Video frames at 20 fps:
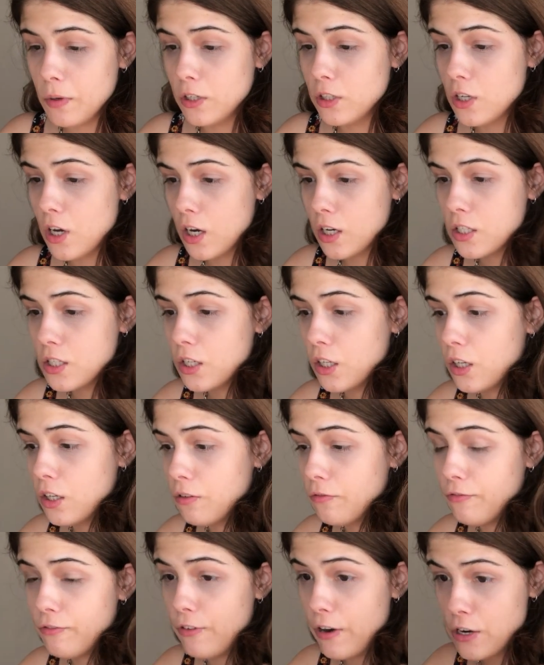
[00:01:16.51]
a toxic
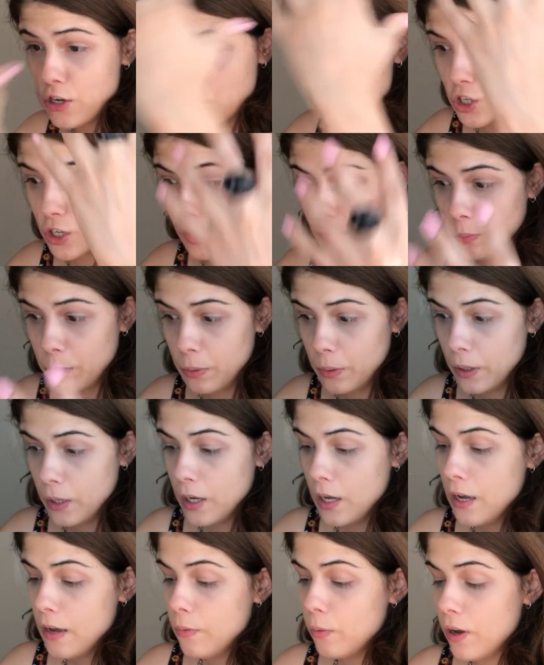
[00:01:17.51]
friendship.
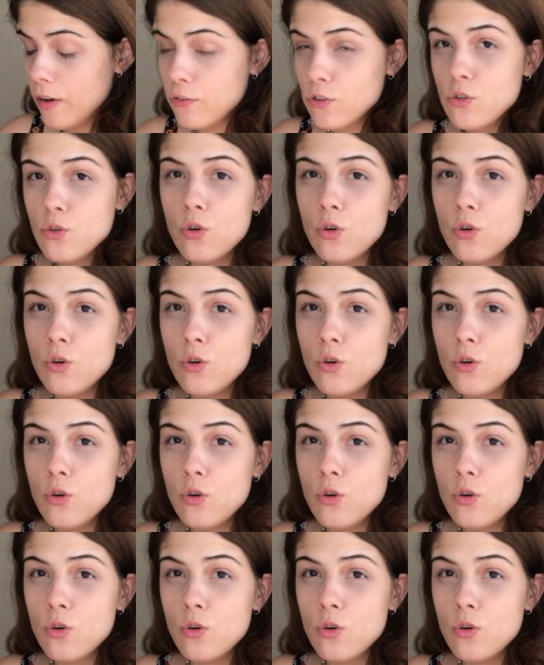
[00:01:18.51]
We have